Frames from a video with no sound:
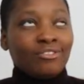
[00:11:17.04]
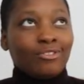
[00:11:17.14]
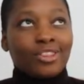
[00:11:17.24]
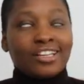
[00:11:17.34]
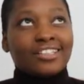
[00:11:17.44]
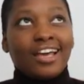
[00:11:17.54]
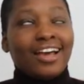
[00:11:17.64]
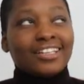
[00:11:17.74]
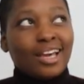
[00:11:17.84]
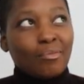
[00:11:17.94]
for the
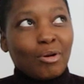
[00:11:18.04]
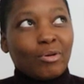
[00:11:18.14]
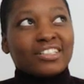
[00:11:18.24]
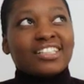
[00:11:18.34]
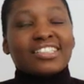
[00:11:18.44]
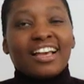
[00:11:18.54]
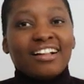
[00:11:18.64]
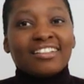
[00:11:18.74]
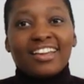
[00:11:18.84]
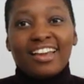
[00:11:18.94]
entire time I worked as a
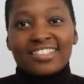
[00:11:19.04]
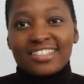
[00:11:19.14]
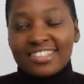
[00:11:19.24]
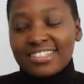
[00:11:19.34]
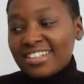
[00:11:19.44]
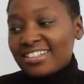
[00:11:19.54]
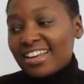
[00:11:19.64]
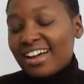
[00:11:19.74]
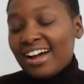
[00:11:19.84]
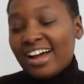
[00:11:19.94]
healthcare assistant,
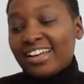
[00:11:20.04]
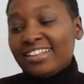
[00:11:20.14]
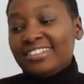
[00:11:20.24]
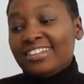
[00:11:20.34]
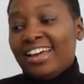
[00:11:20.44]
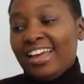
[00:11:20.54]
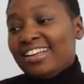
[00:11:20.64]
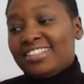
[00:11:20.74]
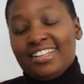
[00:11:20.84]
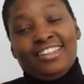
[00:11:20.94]
I
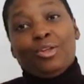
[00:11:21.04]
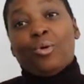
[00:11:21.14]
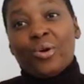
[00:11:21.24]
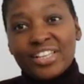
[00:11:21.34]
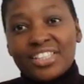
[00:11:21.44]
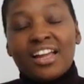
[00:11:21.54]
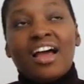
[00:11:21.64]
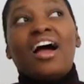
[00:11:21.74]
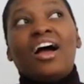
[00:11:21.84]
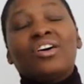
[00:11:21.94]
hated the hoist.
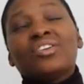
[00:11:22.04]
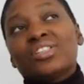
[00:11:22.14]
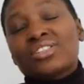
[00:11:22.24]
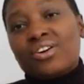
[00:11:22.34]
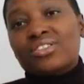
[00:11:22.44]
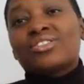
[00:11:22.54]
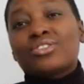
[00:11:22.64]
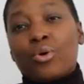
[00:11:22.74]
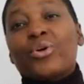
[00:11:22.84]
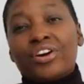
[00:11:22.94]
I always got
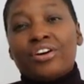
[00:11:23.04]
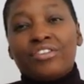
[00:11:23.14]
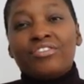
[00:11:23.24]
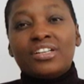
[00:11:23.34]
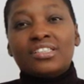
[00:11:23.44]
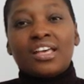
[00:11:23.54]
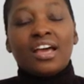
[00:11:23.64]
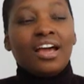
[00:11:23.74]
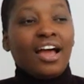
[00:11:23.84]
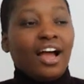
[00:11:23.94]
so nervous.
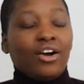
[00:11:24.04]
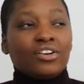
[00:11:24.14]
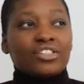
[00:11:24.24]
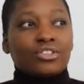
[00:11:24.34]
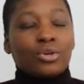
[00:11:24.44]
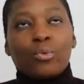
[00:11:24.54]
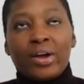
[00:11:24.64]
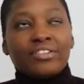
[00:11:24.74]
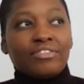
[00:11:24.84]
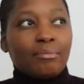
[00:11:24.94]
I always thought,
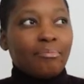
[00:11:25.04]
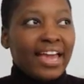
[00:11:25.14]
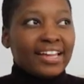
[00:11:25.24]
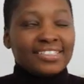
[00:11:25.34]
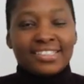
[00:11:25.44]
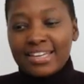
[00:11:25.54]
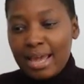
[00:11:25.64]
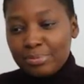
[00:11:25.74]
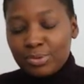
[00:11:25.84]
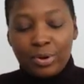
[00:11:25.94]
what if a band
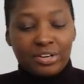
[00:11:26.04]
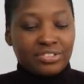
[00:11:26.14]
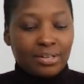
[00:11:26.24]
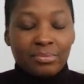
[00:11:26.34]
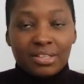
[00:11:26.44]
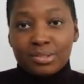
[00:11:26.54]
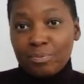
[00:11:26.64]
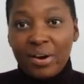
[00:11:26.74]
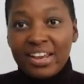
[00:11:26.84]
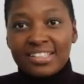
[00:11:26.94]
snaps? What if something
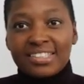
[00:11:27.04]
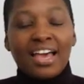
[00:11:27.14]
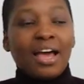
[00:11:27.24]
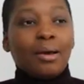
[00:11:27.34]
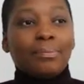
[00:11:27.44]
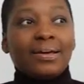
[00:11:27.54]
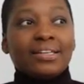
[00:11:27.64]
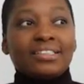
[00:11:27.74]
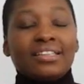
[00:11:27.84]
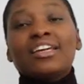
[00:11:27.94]
breaks?
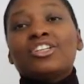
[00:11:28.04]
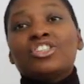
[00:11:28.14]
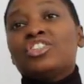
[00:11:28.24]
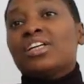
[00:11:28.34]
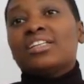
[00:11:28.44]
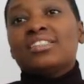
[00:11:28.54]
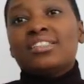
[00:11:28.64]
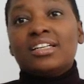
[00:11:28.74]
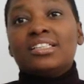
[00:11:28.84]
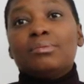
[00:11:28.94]
But they are usually
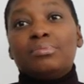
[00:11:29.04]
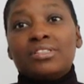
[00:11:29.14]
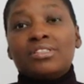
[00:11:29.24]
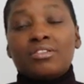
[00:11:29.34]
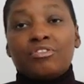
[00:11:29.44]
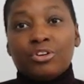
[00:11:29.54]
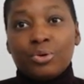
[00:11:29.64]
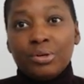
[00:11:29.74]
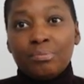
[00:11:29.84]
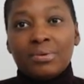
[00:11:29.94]
steady pieces of
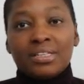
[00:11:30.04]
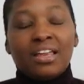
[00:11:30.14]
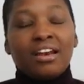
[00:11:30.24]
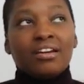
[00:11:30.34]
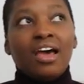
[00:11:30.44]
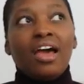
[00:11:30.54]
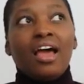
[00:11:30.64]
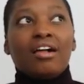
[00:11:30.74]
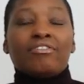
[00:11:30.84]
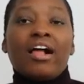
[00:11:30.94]
equipment that
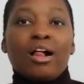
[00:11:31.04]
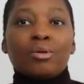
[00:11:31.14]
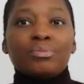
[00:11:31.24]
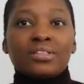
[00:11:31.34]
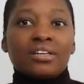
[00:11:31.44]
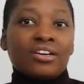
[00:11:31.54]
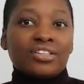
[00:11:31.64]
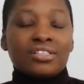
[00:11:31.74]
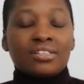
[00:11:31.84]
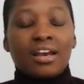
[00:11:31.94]
have helped
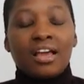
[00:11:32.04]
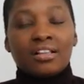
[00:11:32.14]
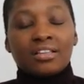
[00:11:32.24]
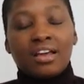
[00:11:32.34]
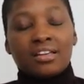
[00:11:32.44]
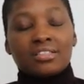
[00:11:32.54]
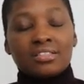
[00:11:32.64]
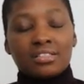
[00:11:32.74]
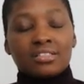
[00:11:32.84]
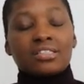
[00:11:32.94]
nurses and healthcare
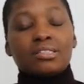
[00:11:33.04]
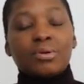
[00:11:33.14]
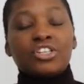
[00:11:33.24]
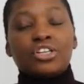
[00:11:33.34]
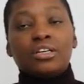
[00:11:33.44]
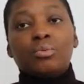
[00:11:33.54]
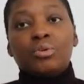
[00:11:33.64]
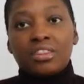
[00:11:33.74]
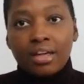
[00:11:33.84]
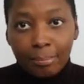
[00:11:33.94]
assistants, especially
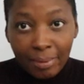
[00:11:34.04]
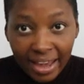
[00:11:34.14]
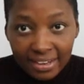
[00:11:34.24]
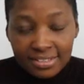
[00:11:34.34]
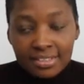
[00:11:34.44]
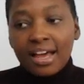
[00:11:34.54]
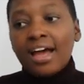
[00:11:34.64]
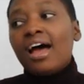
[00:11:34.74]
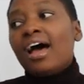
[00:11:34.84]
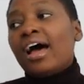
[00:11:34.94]
with their backs.
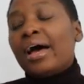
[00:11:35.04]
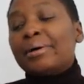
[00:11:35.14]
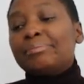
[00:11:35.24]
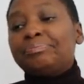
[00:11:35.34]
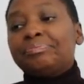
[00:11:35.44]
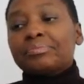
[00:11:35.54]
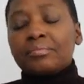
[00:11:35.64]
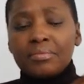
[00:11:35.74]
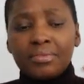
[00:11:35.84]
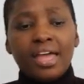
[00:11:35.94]
Um,
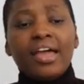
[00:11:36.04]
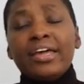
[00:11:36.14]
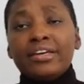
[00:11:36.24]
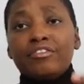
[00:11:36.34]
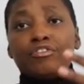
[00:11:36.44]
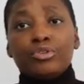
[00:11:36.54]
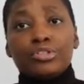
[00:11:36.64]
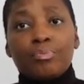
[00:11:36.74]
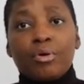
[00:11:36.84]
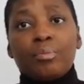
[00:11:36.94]
and if
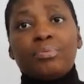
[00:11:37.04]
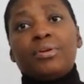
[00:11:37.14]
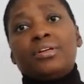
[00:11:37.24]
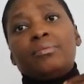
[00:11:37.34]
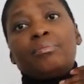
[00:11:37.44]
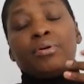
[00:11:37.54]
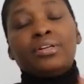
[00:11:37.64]
used properly,